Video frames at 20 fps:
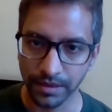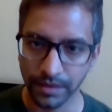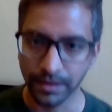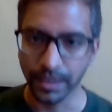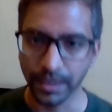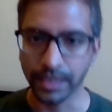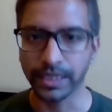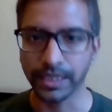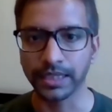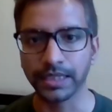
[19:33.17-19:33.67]

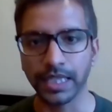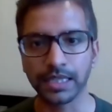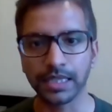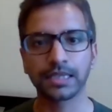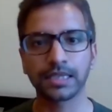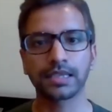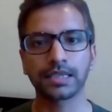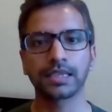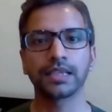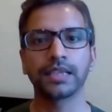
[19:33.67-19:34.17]
And I think
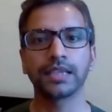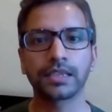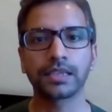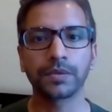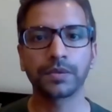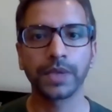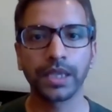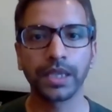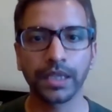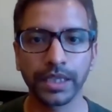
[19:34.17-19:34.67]
that's
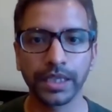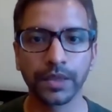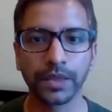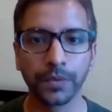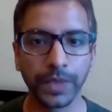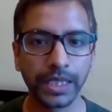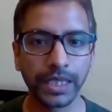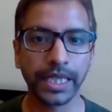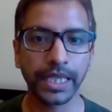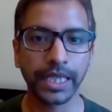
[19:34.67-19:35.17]
where I think
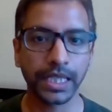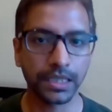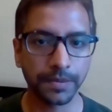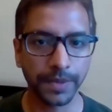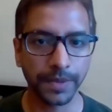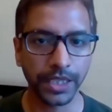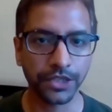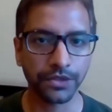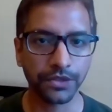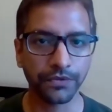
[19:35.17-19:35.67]
we take
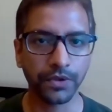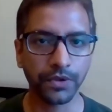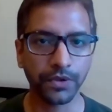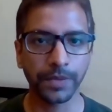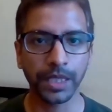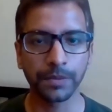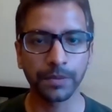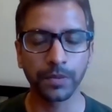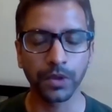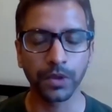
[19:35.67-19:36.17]
inspiration from
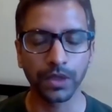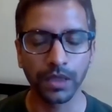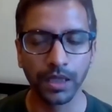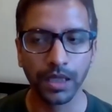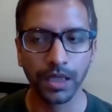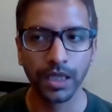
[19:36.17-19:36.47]
Red Bull.